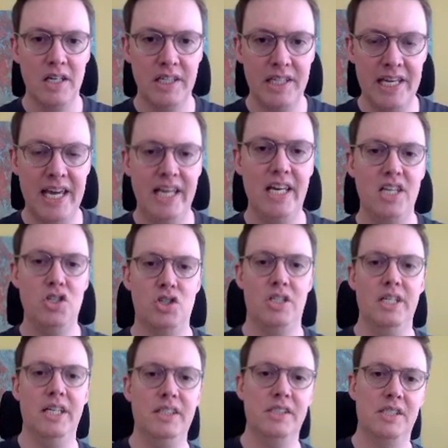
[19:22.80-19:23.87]
king
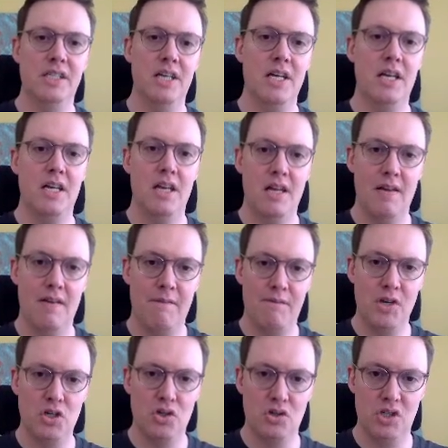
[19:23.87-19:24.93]
h6,
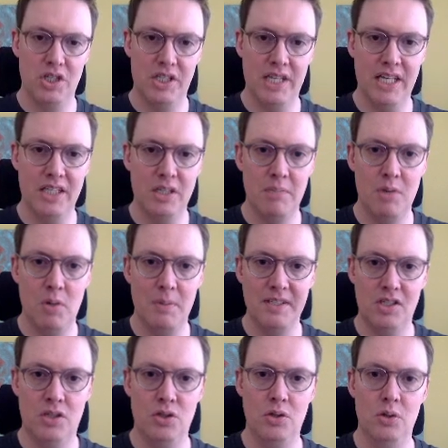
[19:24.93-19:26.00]
Fischer just takes a moment
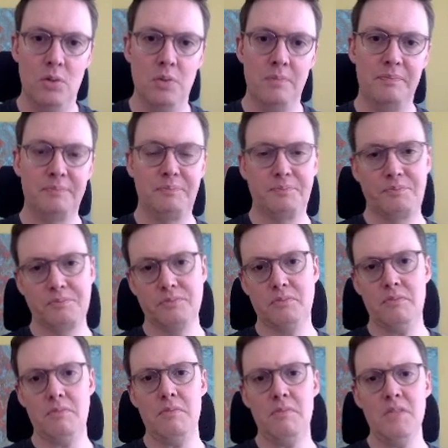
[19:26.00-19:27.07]
to
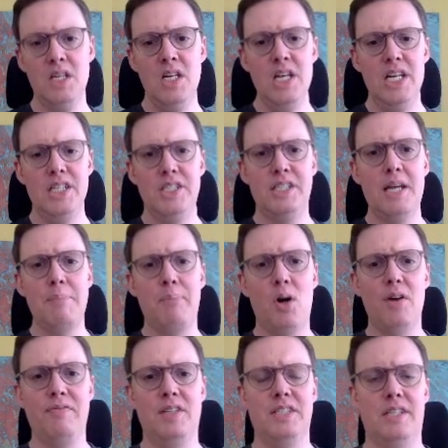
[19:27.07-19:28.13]
step
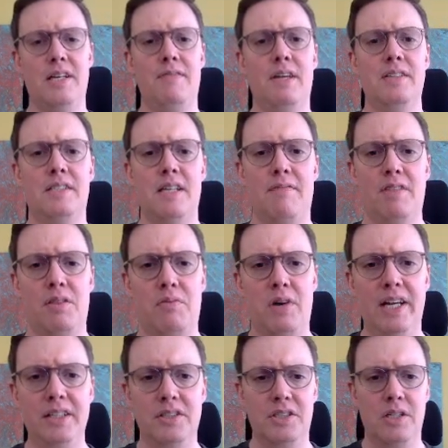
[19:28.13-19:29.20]
off the 7th
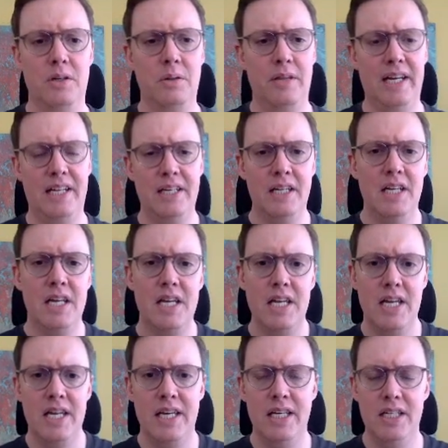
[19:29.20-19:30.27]
rank so that
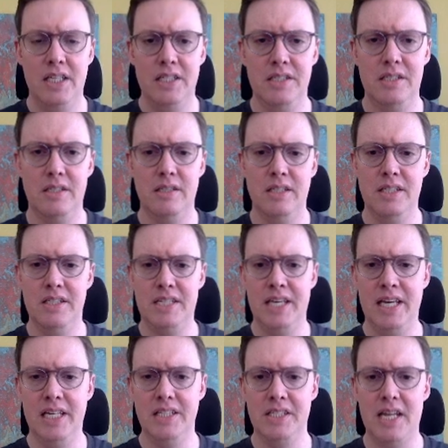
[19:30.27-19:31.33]
his
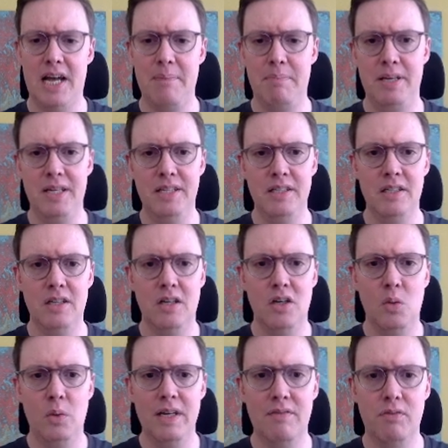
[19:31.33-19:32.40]
king is not pinned.
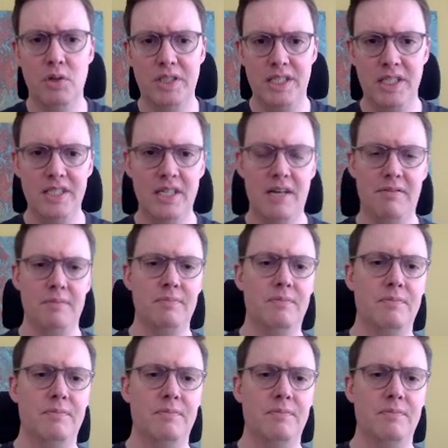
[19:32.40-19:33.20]
We have rook d7.